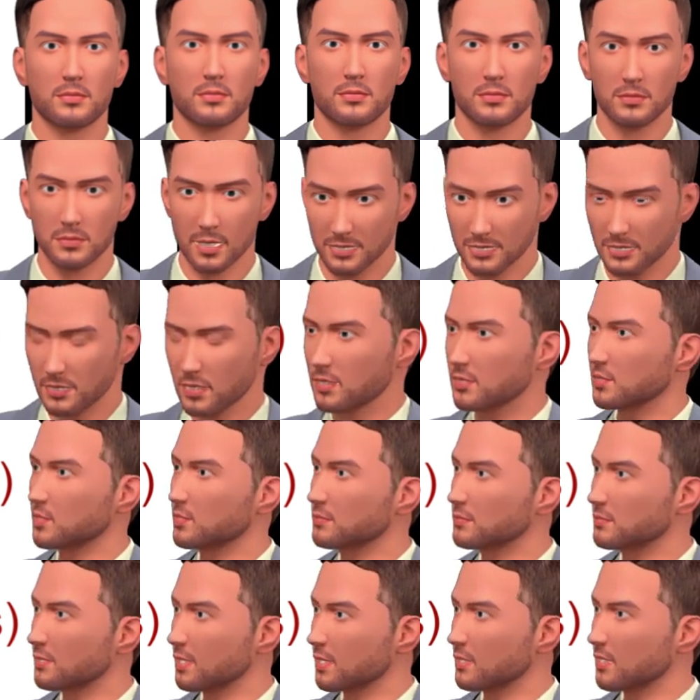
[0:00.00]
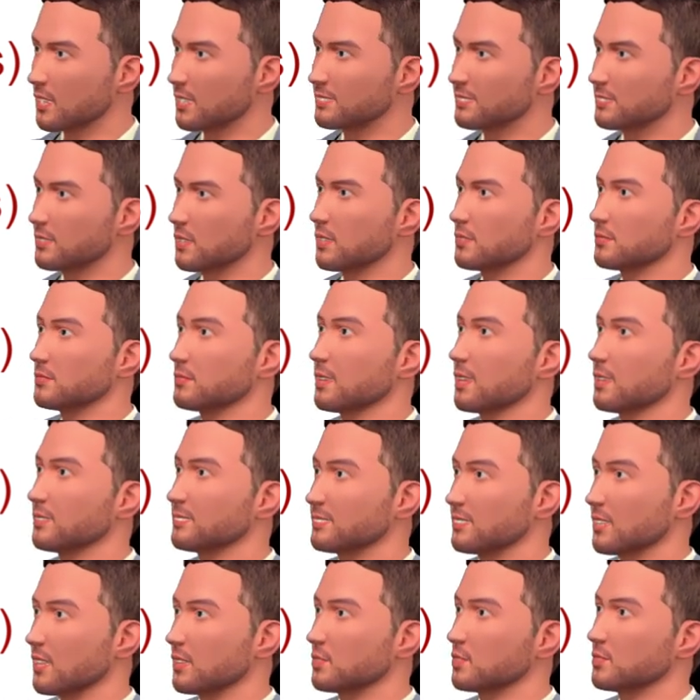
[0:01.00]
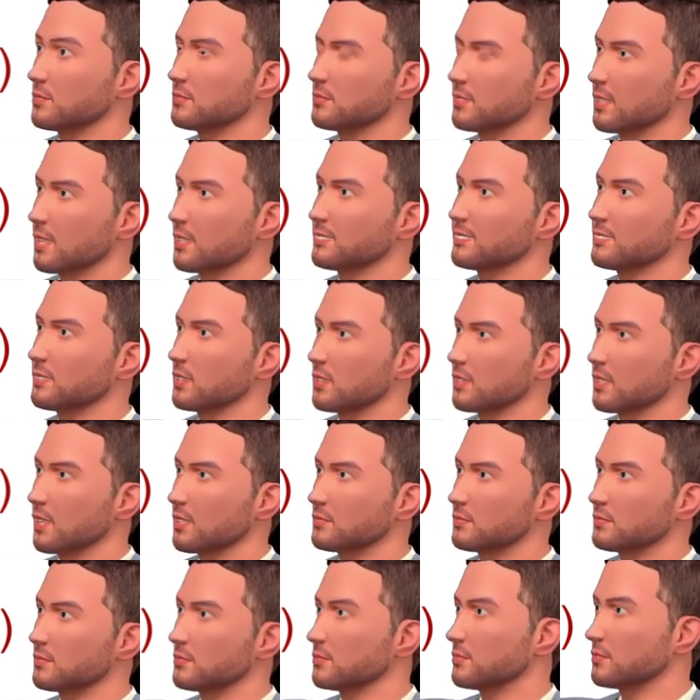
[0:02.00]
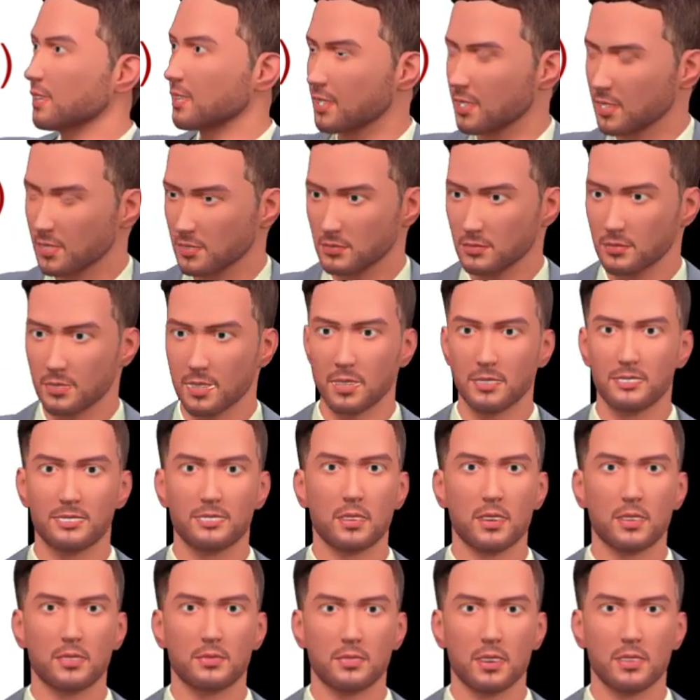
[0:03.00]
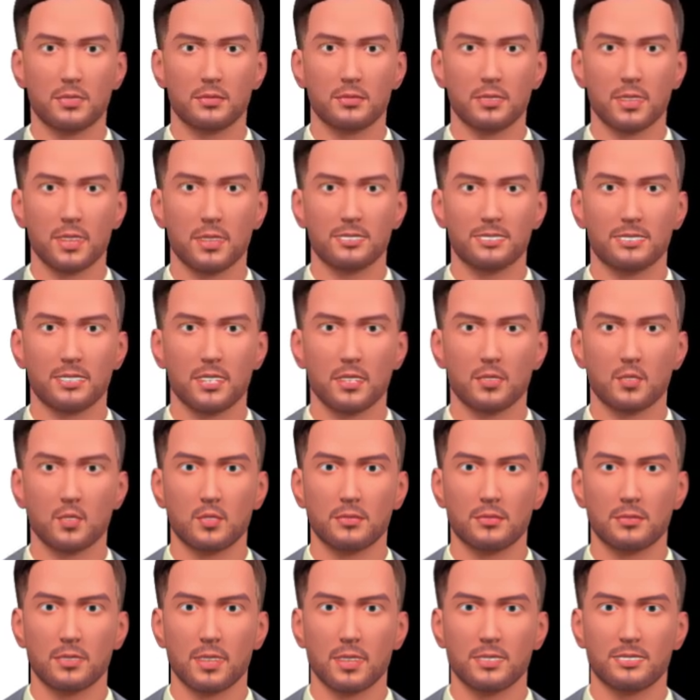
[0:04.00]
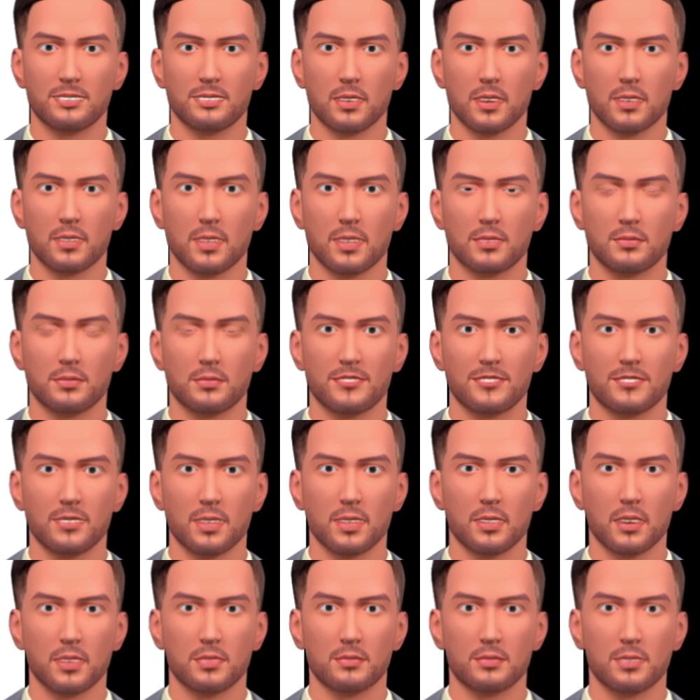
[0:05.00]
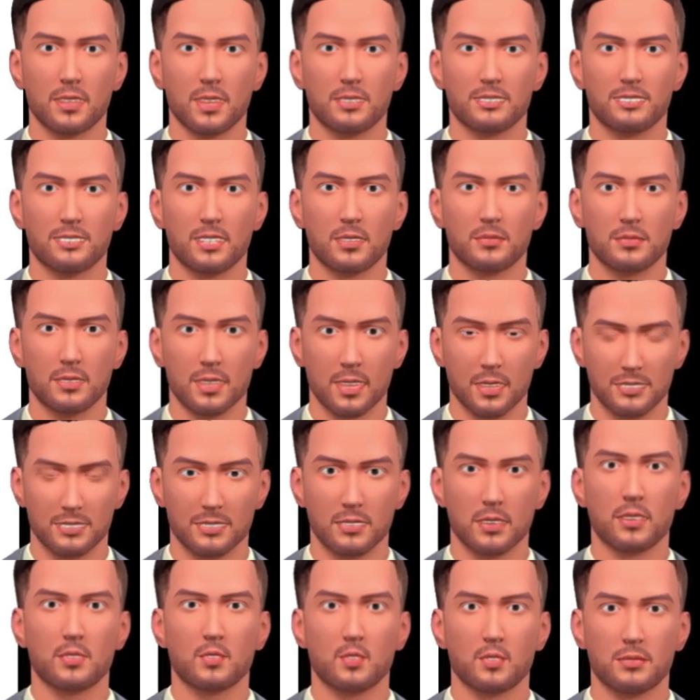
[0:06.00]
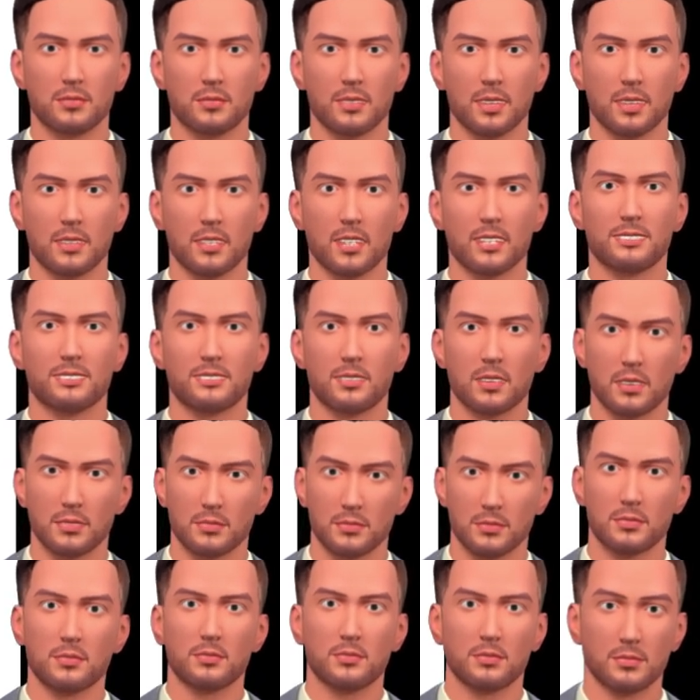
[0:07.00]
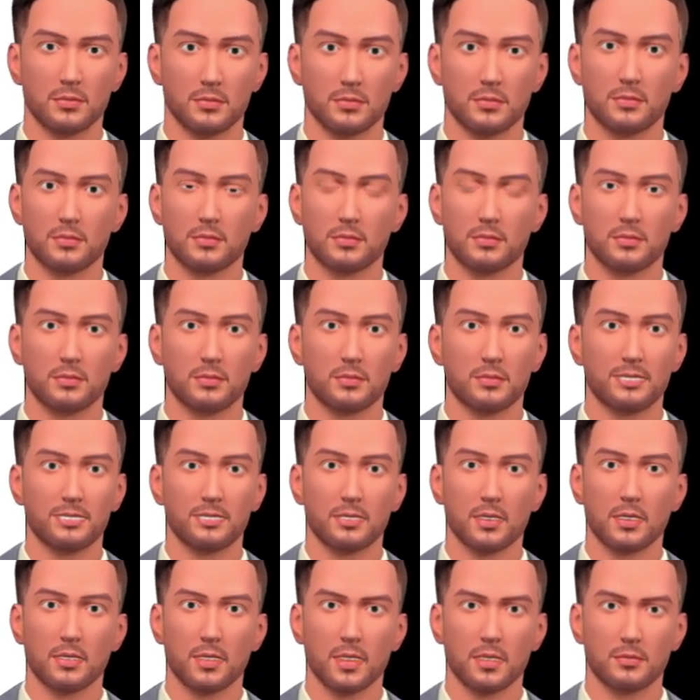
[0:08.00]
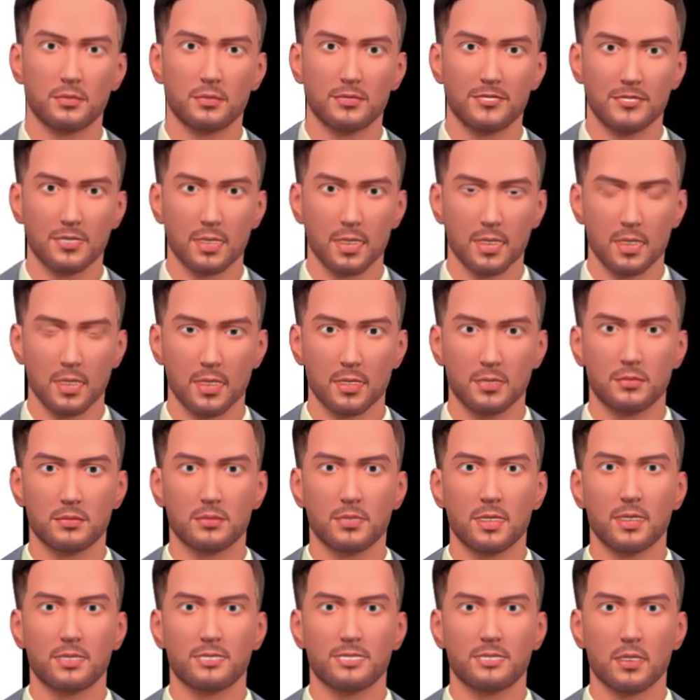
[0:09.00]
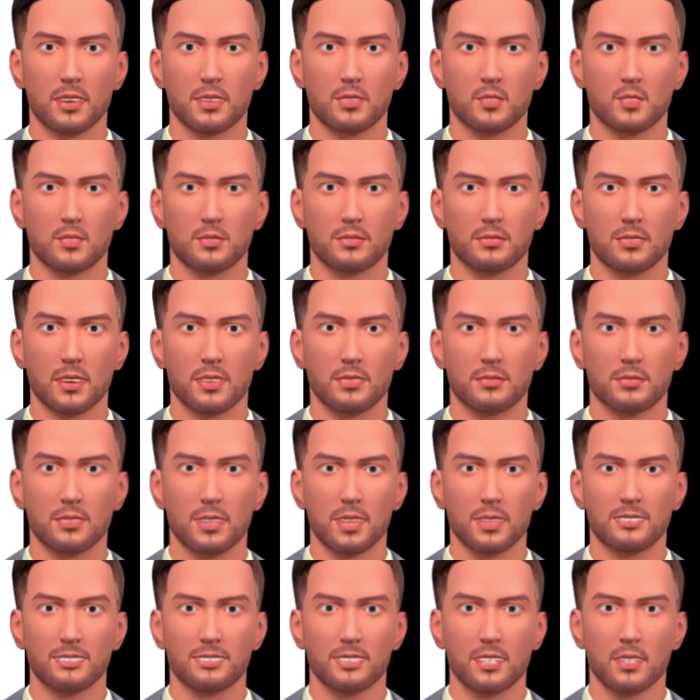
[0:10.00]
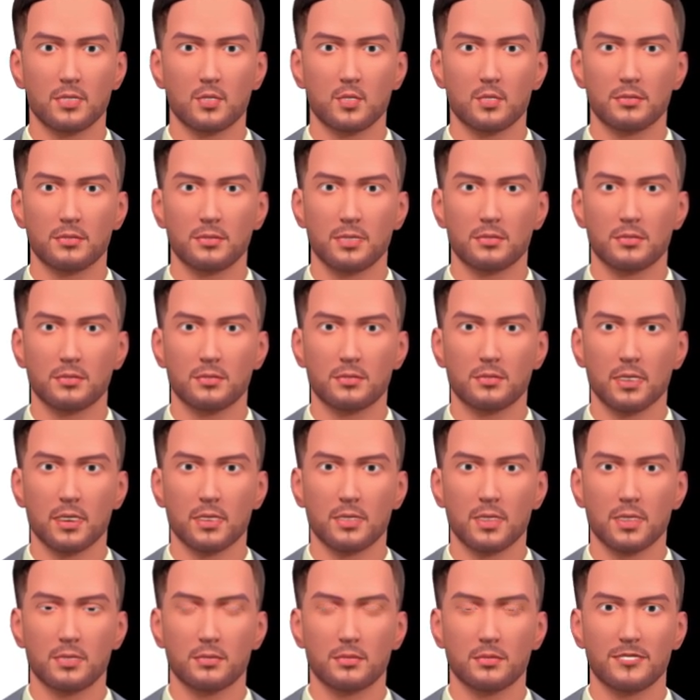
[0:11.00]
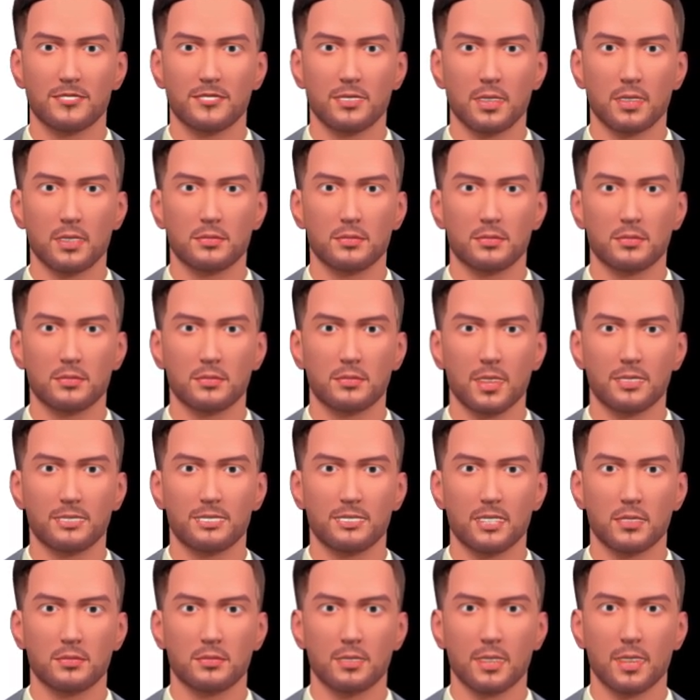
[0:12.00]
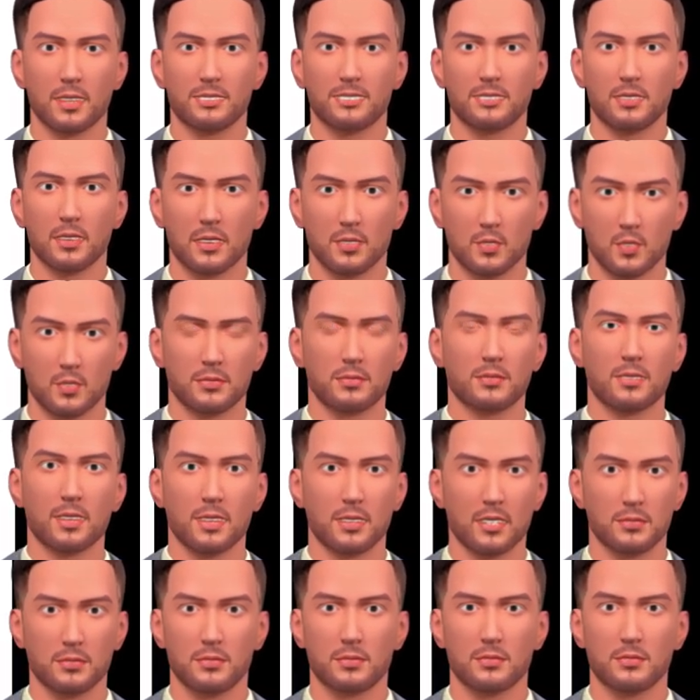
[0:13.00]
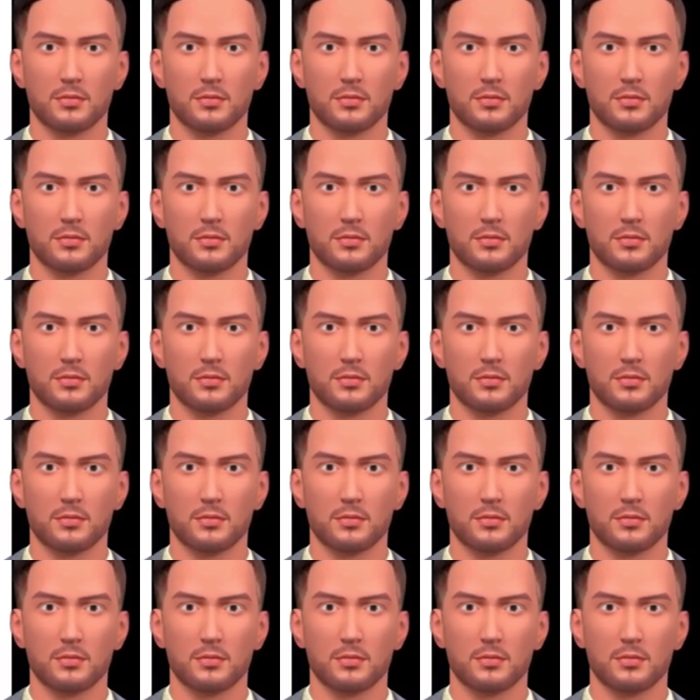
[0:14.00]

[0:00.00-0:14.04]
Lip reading: The minimum investment in the scheme is 10 lakh rupees, and they will offer a higher degree of flexibility to the fund managers compared to mutual fund managers. SIFs can have a wider range of investment strategies, equity to debt, and everything in between.